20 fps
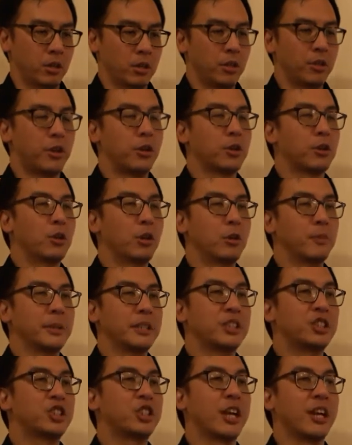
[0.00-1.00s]
Thoraco
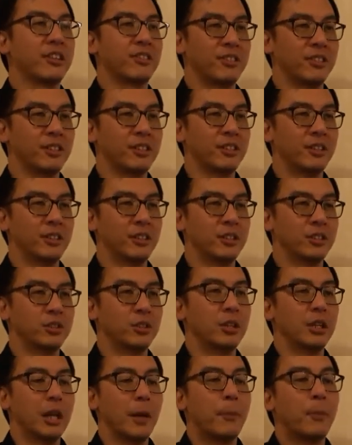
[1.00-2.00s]
means chest.
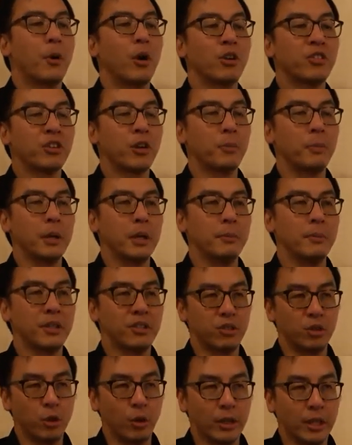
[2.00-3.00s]
So laparoscopy
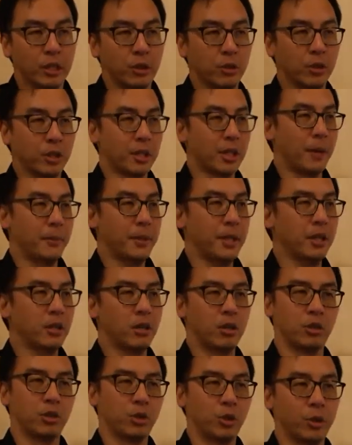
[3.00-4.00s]
means going into the tummy
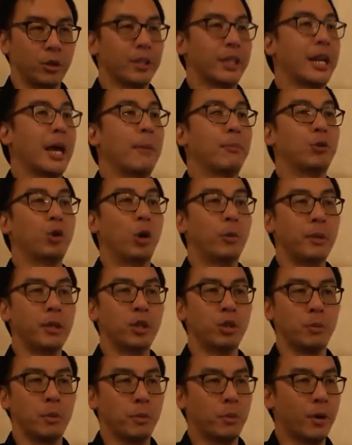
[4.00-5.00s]
or going to the abdomen,
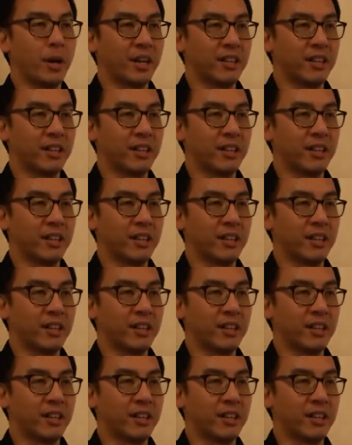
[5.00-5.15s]
to be more